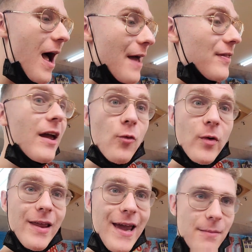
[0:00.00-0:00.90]
I think I
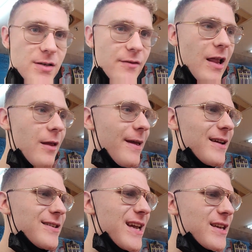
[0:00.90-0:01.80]
really am developing
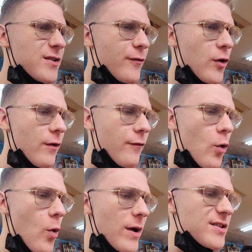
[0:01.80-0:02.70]
a taste for
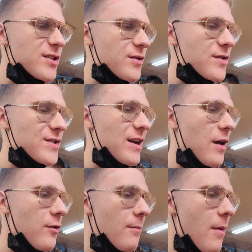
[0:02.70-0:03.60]
oysters and
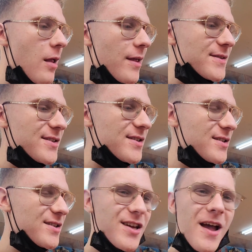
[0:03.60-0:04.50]
other
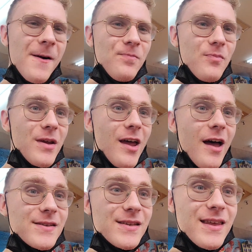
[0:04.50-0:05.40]
mollusks
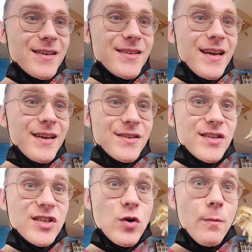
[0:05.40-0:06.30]
because this is
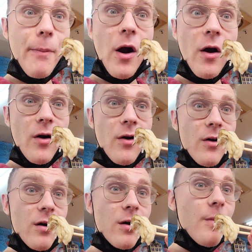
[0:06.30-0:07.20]

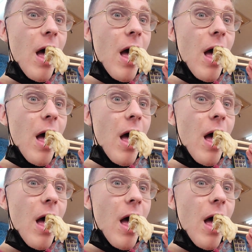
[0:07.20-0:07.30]
superb.